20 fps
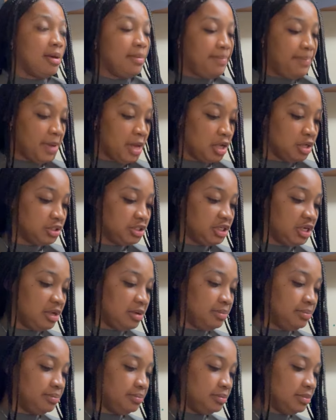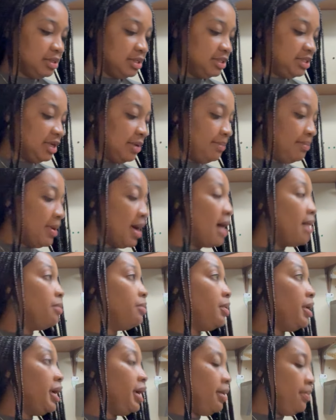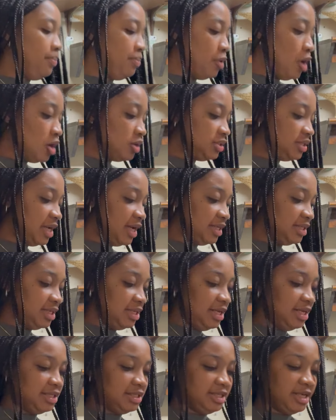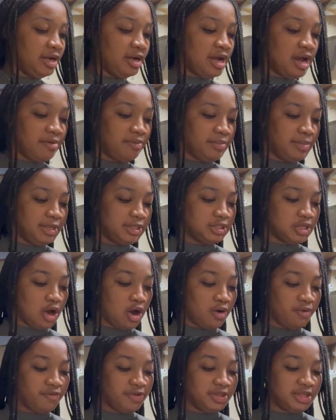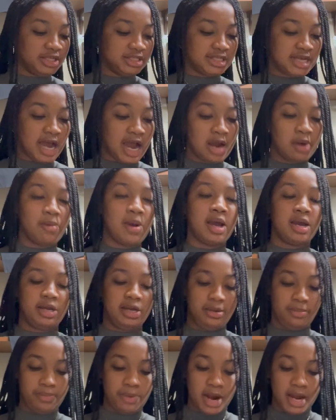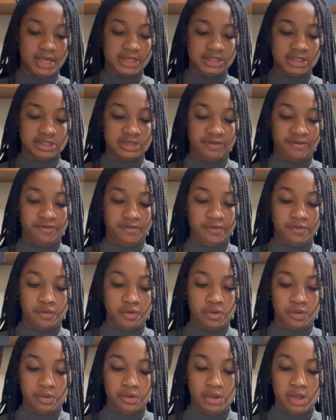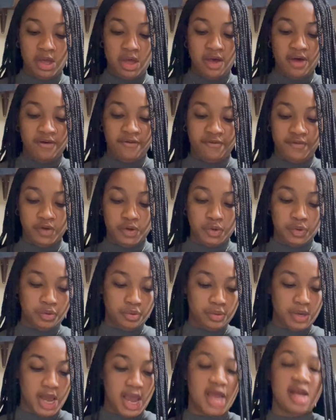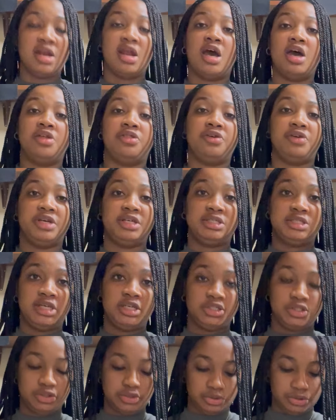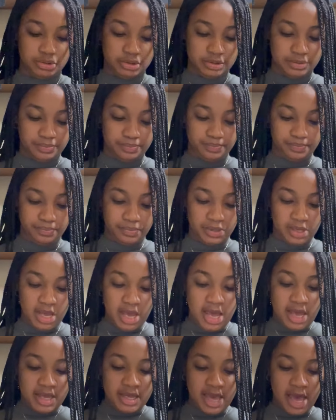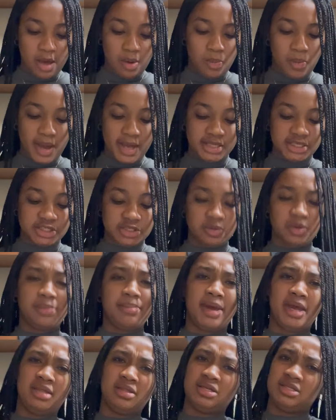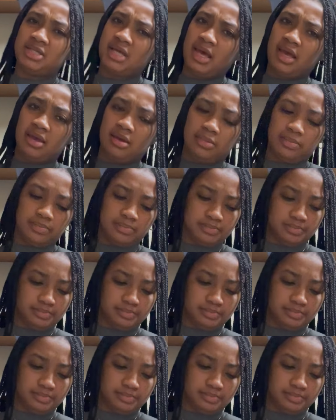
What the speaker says: Belgium, Zimbabwe protest against their governments over the skyrocketing prices of fuel, food, and other essentials. Yet wages remain the same.